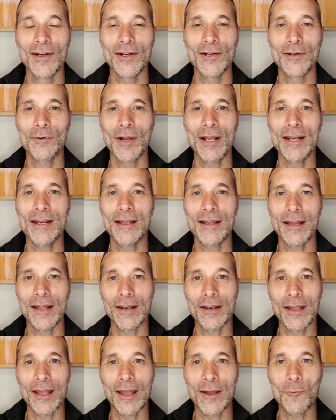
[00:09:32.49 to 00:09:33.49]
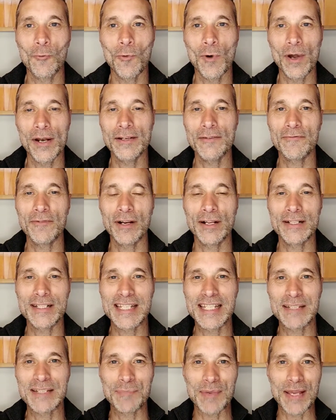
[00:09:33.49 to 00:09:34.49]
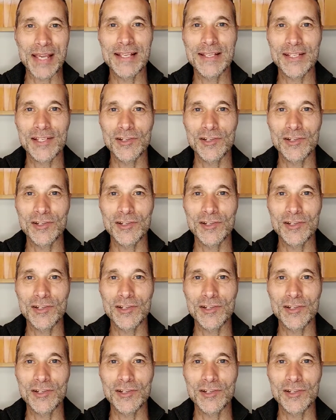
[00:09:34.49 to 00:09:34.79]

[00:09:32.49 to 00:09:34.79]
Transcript: creating, and what different space